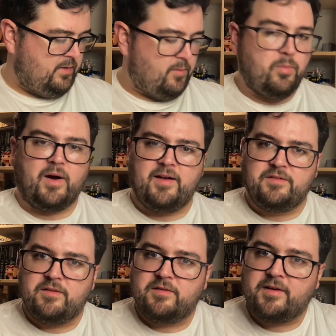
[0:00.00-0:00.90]

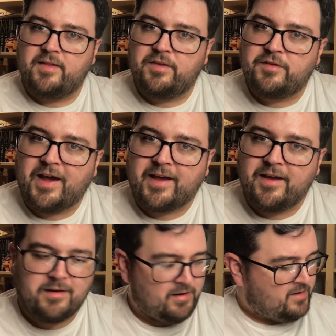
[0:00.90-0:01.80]
Price inside the
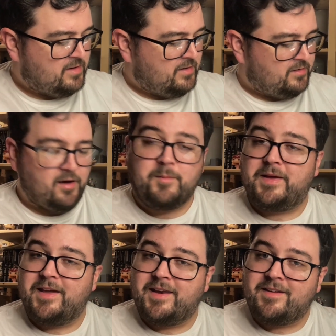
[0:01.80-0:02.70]
jacket. I'll be
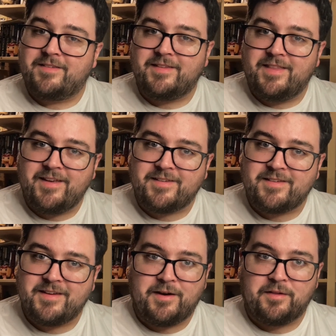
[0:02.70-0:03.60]
getting to this
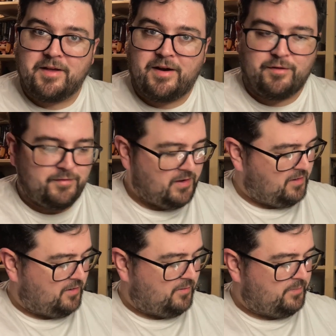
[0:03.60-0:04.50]
in a later
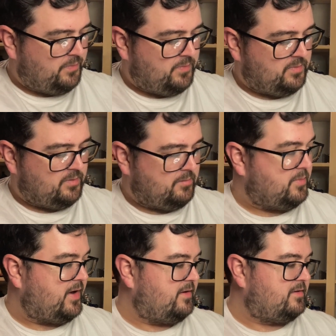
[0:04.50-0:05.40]
video,
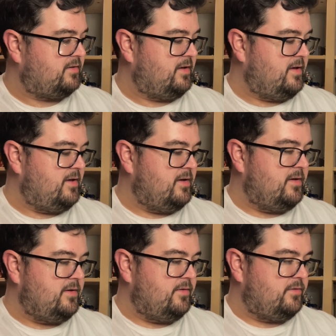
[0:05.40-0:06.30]
but
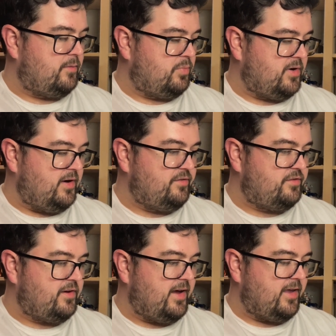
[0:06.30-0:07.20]
it's the price
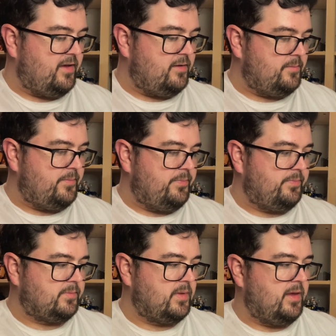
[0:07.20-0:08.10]
jacket.
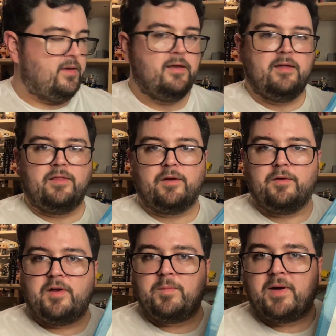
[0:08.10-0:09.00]
The
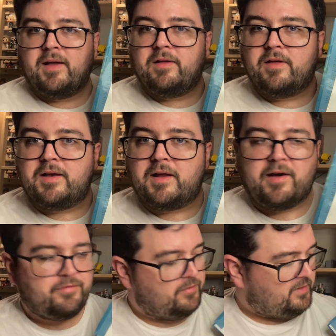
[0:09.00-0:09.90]
Green Mile, a
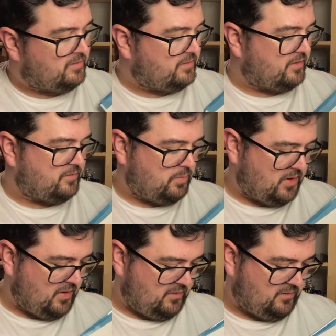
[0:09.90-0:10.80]
novel in 6
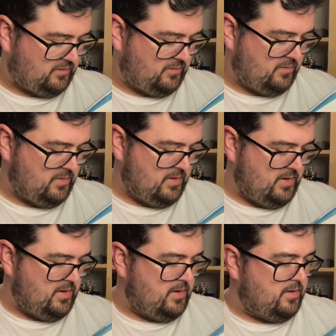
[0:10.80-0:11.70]
parts.
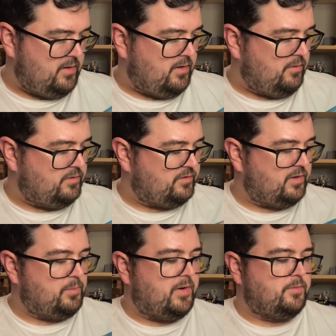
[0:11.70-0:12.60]
Originally
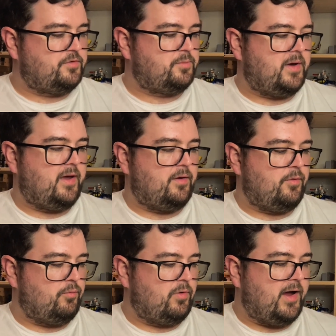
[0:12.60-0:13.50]
published by
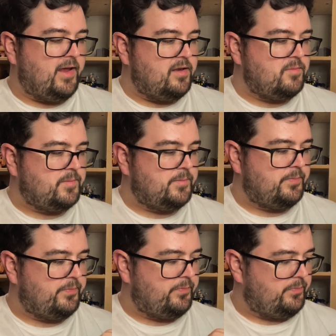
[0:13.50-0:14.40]
Orion
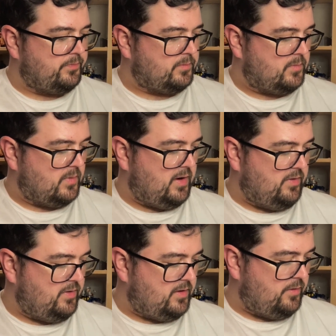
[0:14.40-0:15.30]
in the